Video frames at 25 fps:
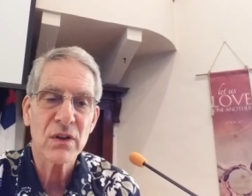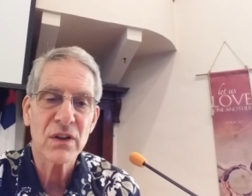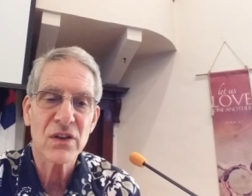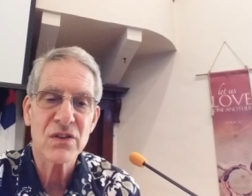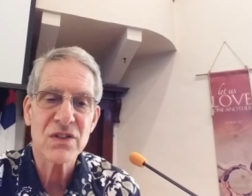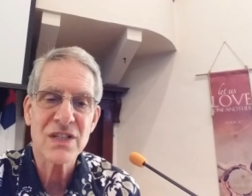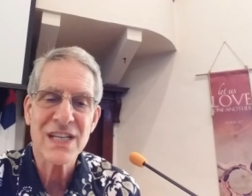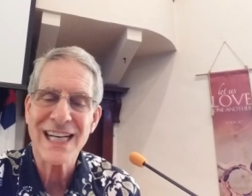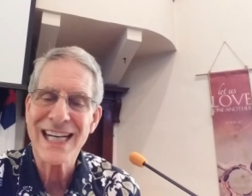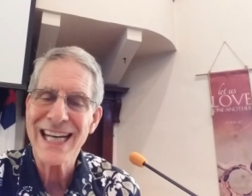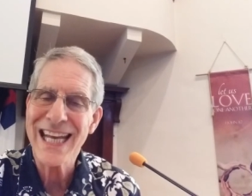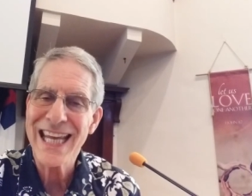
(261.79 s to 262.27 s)

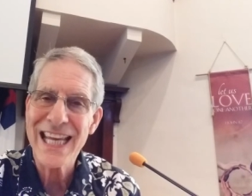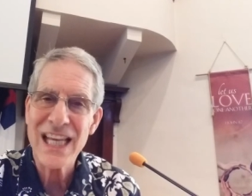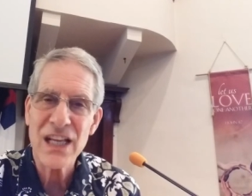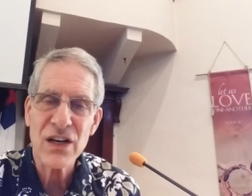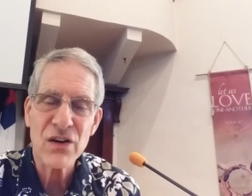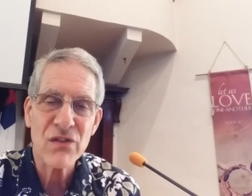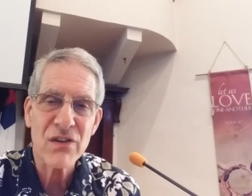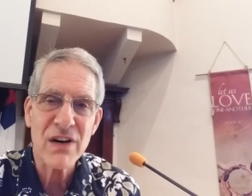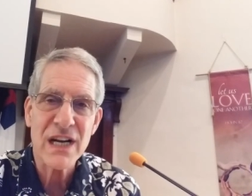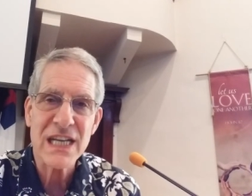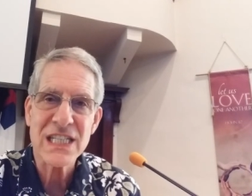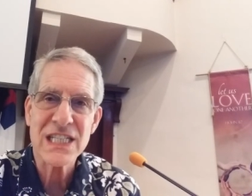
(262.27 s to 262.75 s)
there's an
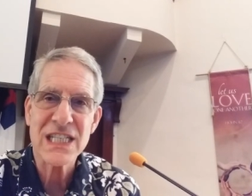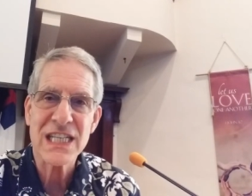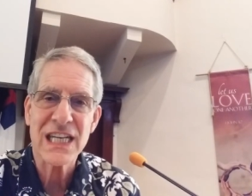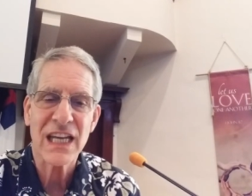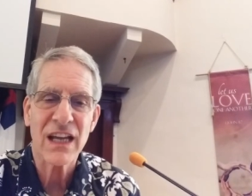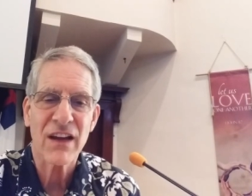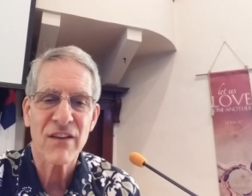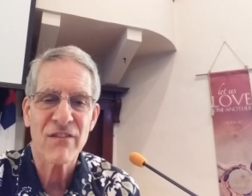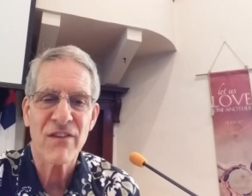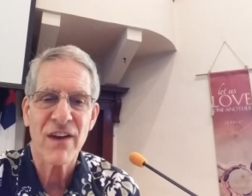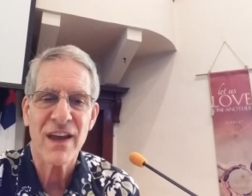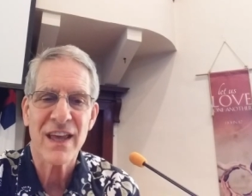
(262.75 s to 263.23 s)

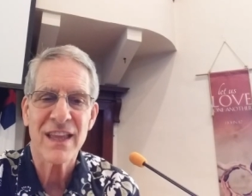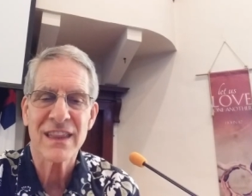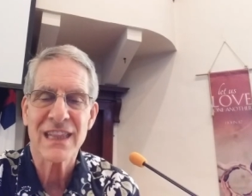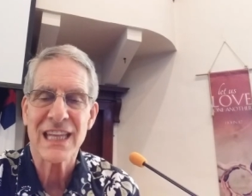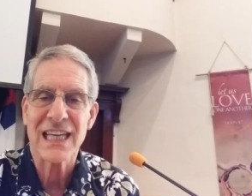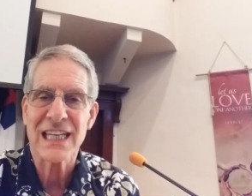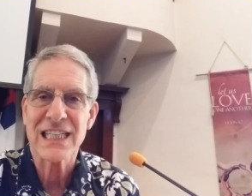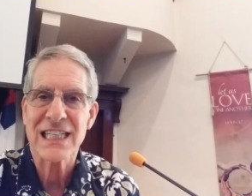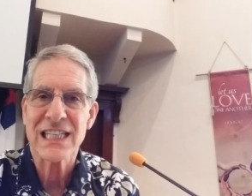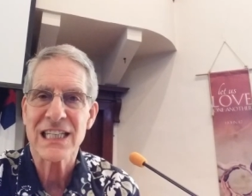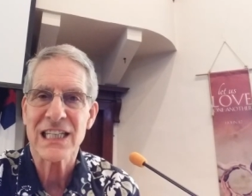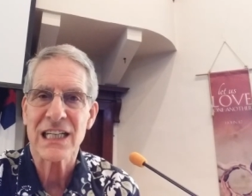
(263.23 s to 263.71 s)
interesting event
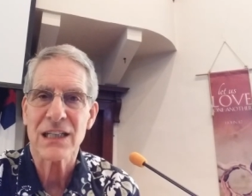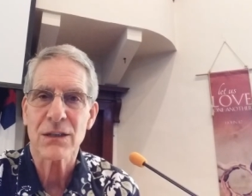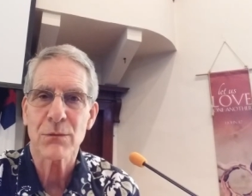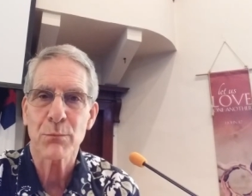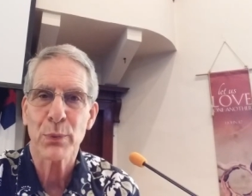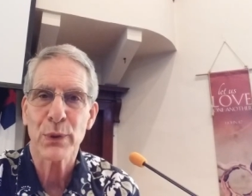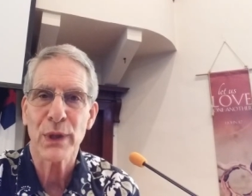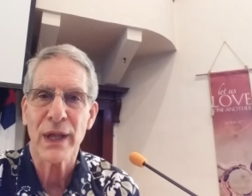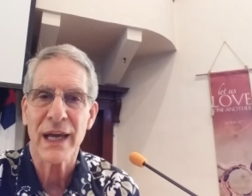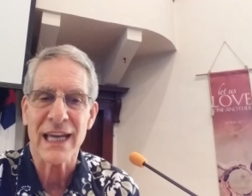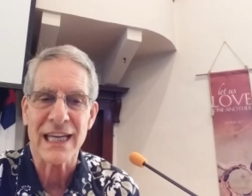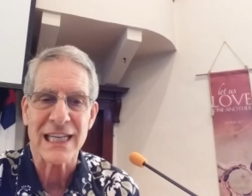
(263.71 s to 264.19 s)
that took
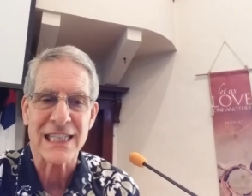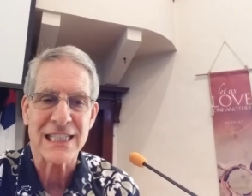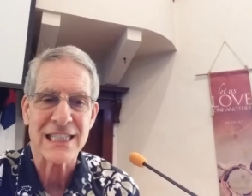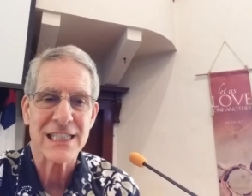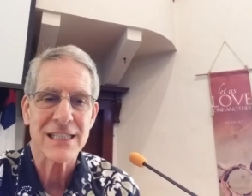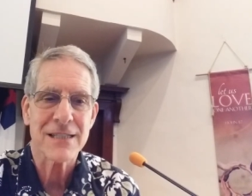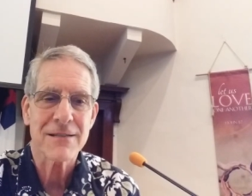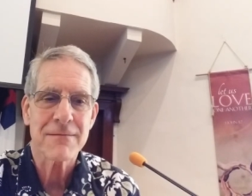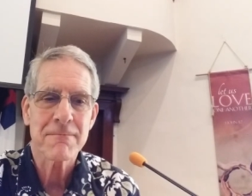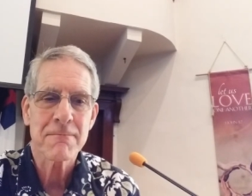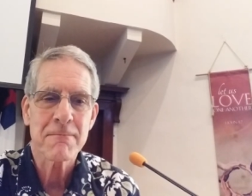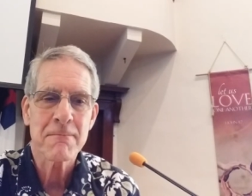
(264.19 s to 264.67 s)

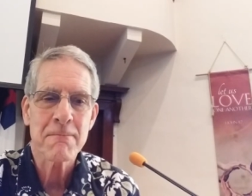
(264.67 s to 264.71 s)
place.